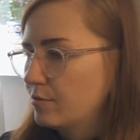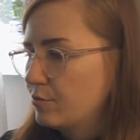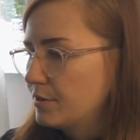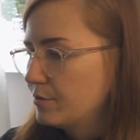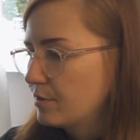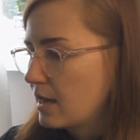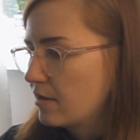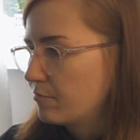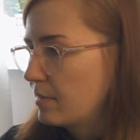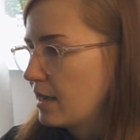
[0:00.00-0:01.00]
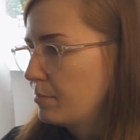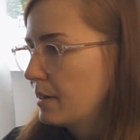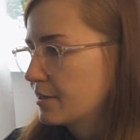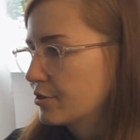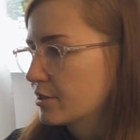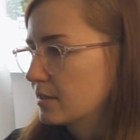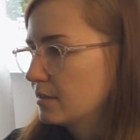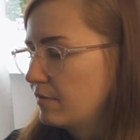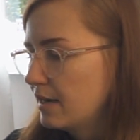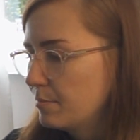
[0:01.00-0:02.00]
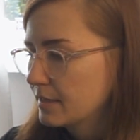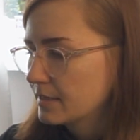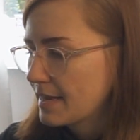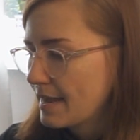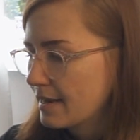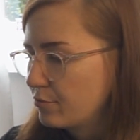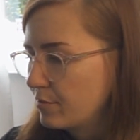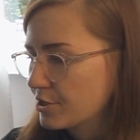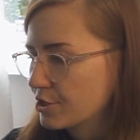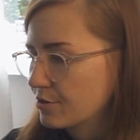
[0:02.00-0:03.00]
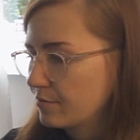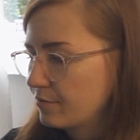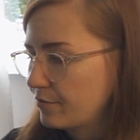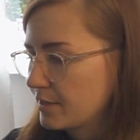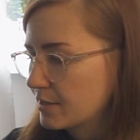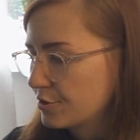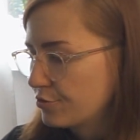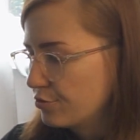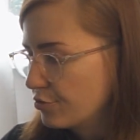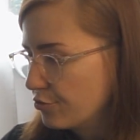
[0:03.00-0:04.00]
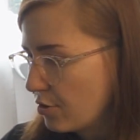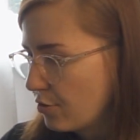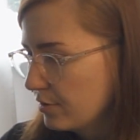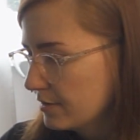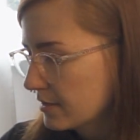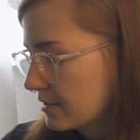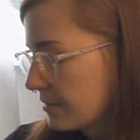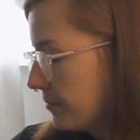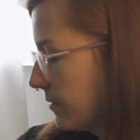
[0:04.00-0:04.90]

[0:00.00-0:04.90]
we do have my Patterson developing tank, which fits 2 rolls.